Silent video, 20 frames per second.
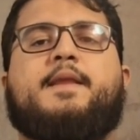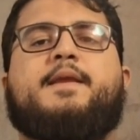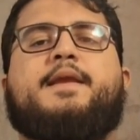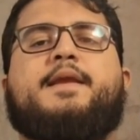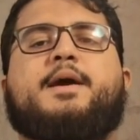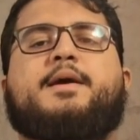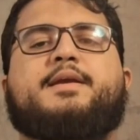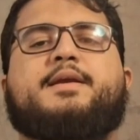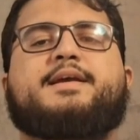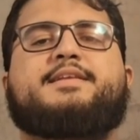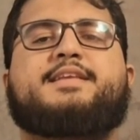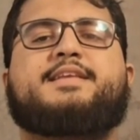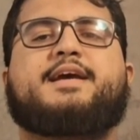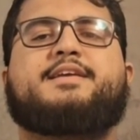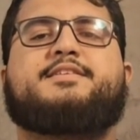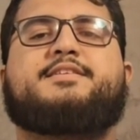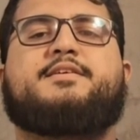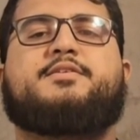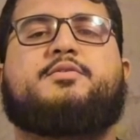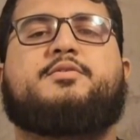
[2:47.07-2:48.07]
Now let's
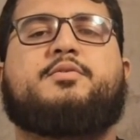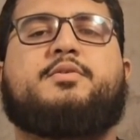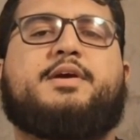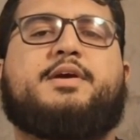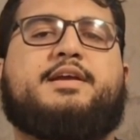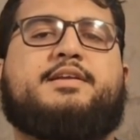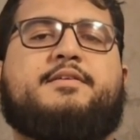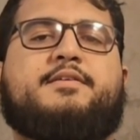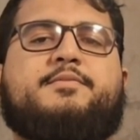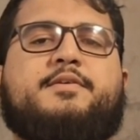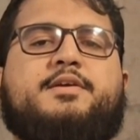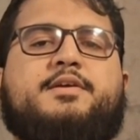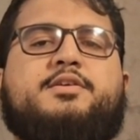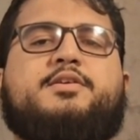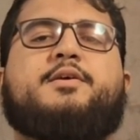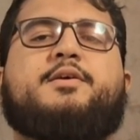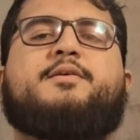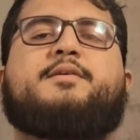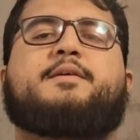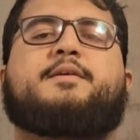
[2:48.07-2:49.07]
ask it to create a
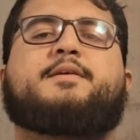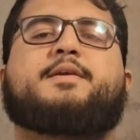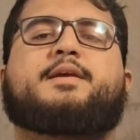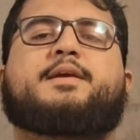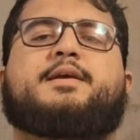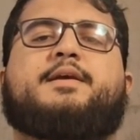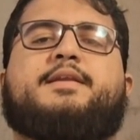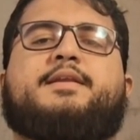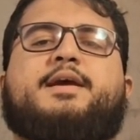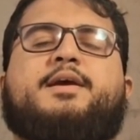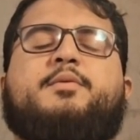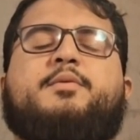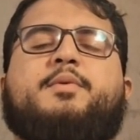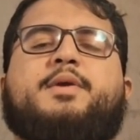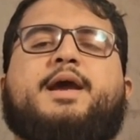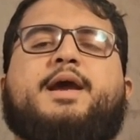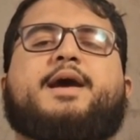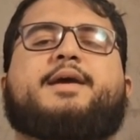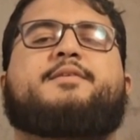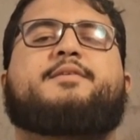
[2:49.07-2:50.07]
function that
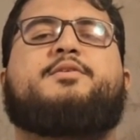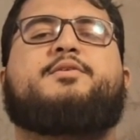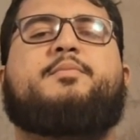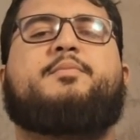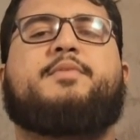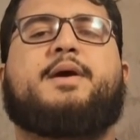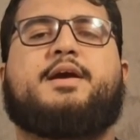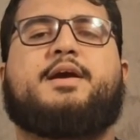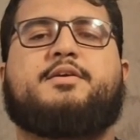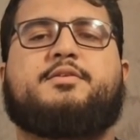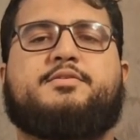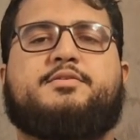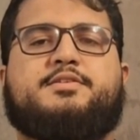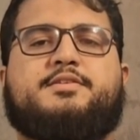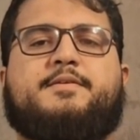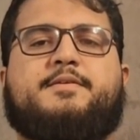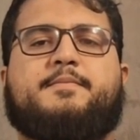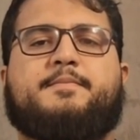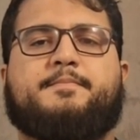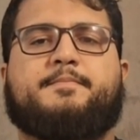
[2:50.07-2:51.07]
will add two
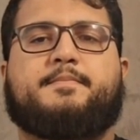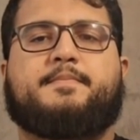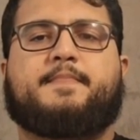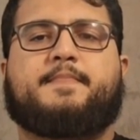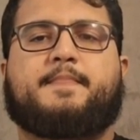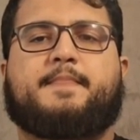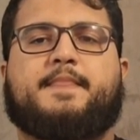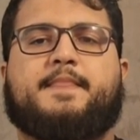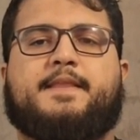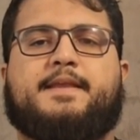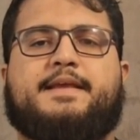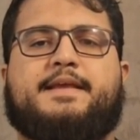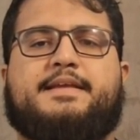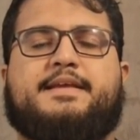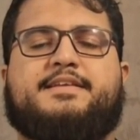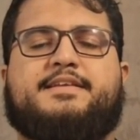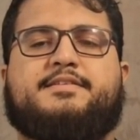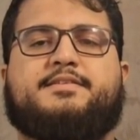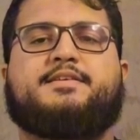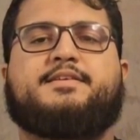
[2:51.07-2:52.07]
values. In
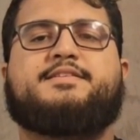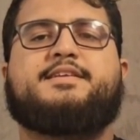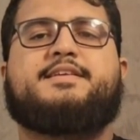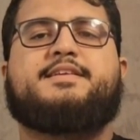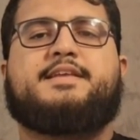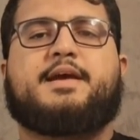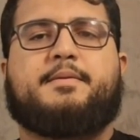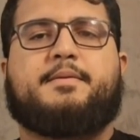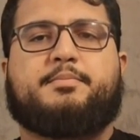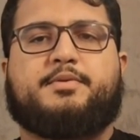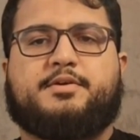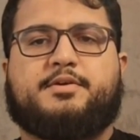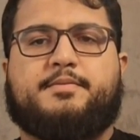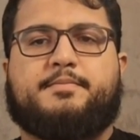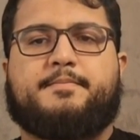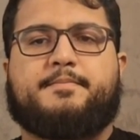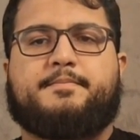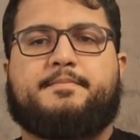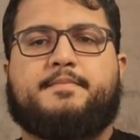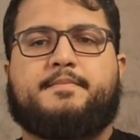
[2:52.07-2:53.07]
this first example,
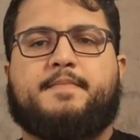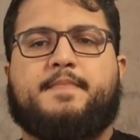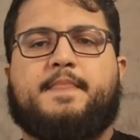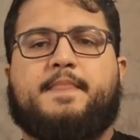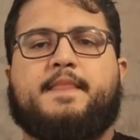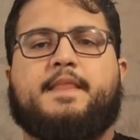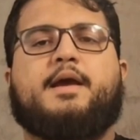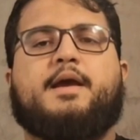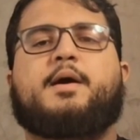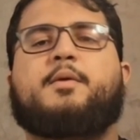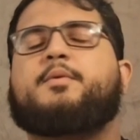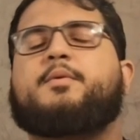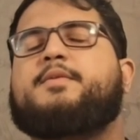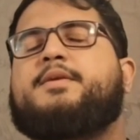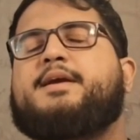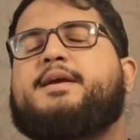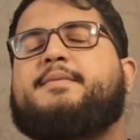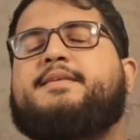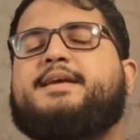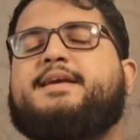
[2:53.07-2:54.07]
I
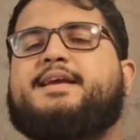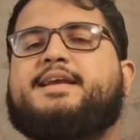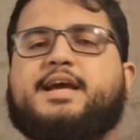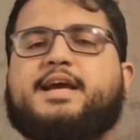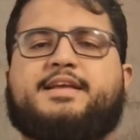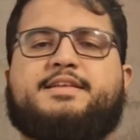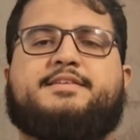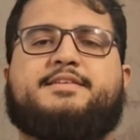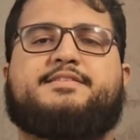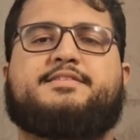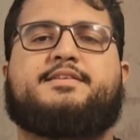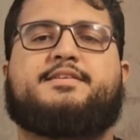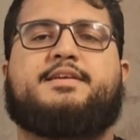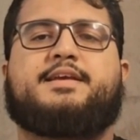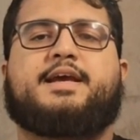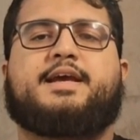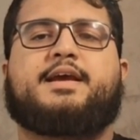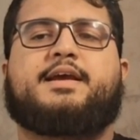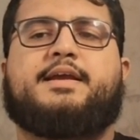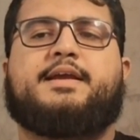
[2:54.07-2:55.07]
won't give any guidance to
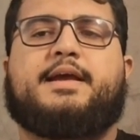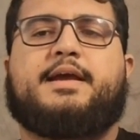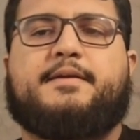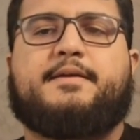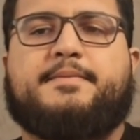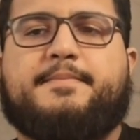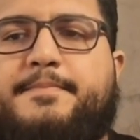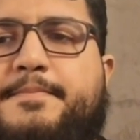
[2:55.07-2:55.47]
the LLM.